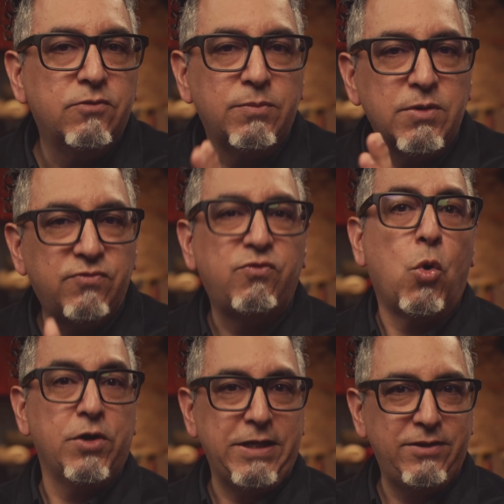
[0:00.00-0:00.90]
from the
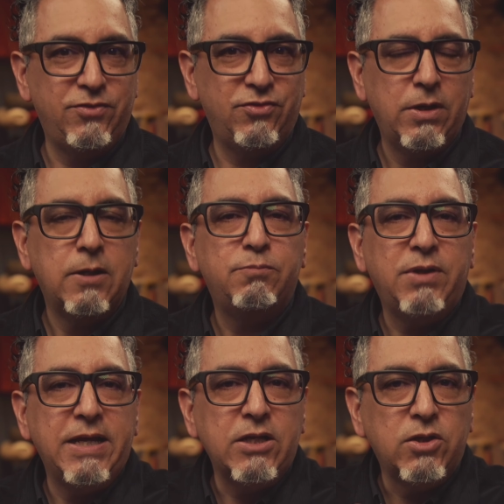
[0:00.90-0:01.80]
40s
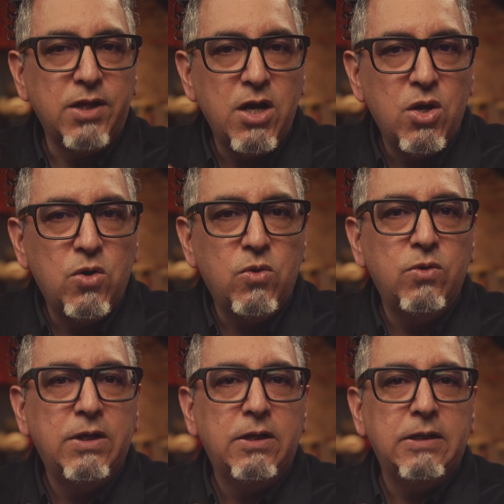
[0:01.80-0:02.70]
playing
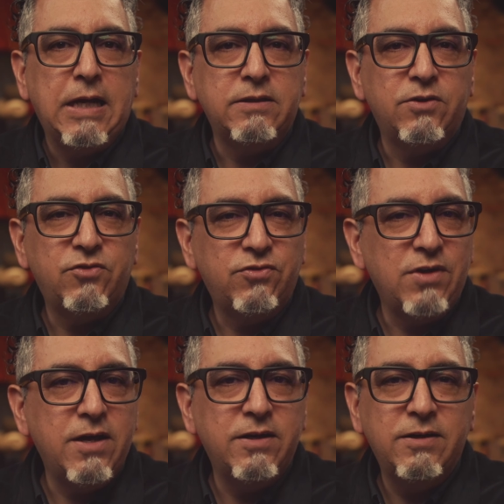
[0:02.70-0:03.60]
low and the
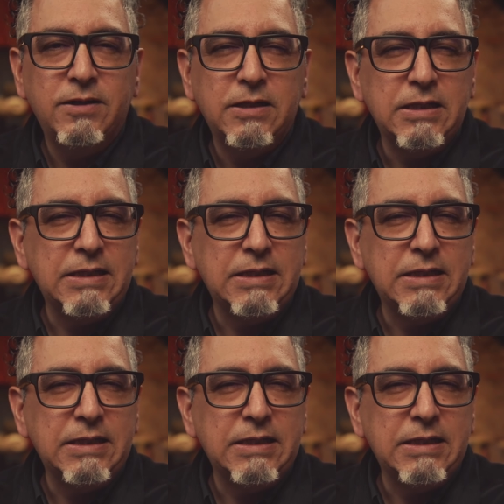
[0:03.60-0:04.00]
sun